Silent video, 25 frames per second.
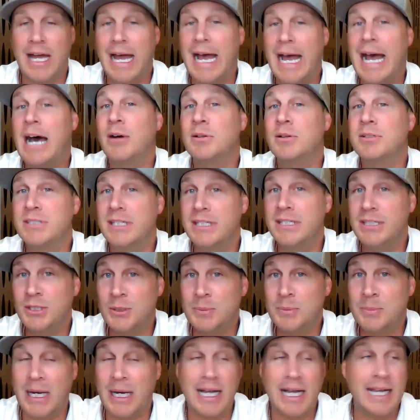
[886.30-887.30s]
for the house that
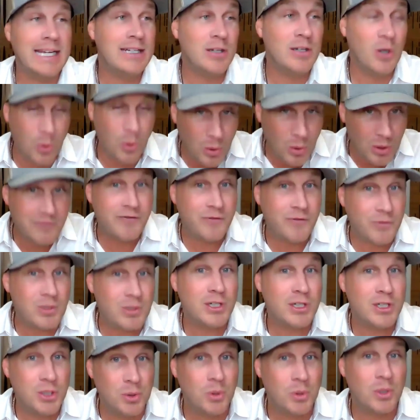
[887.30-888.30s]
you're buying or
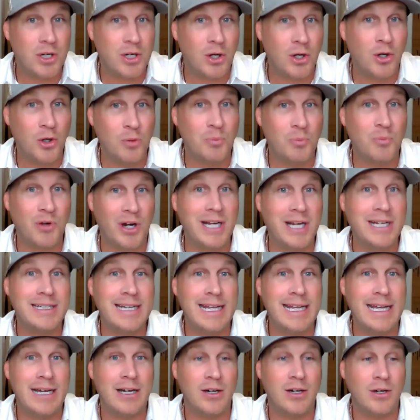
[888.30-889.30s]
for your home right
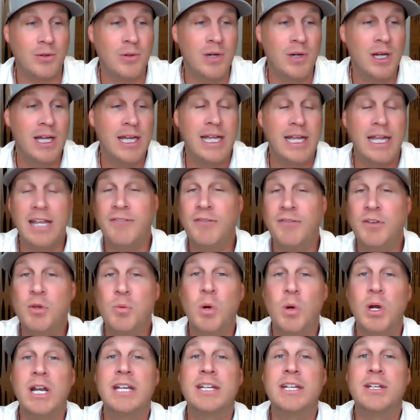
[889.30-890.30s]
now. If you
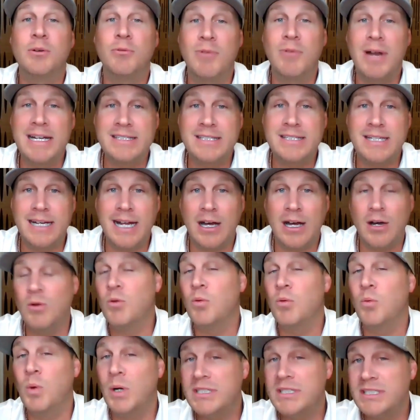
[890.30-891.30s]
wanted to rent it
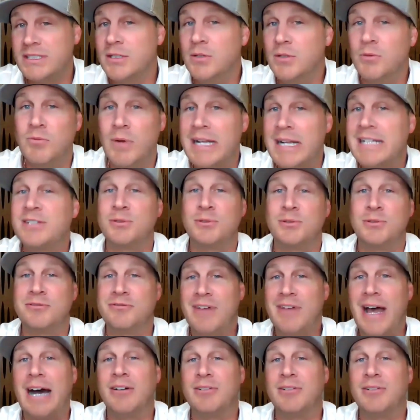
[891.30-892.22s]
out, what's the rental